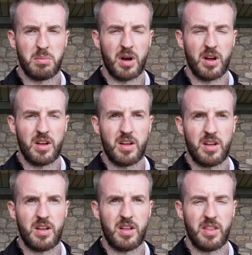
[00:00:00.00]
but
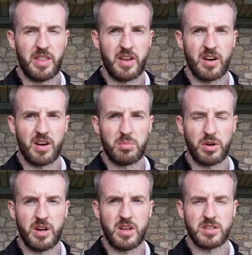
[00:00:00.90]
they are
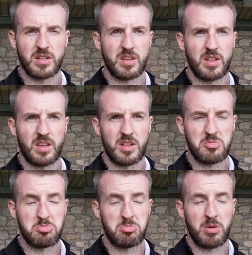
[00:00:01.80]
pretty nice.
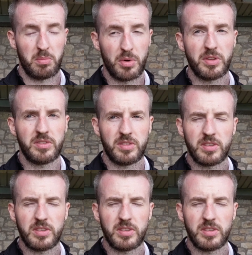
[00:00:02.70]
Pretty